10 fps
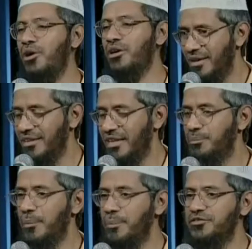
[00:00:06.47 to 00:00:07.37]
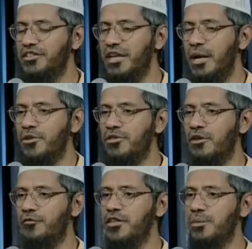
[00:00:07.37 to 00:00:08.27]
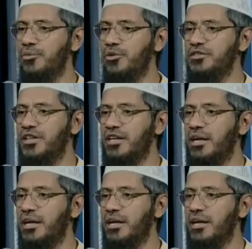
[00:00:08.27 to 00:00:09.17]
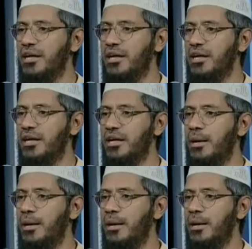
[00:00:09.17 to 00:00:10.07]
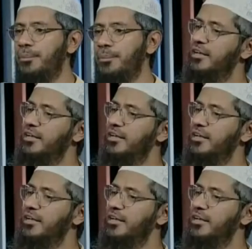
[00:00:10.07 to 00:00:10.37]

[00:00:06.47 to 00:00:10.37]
The purpose of the Islamic software, suppose a company has created a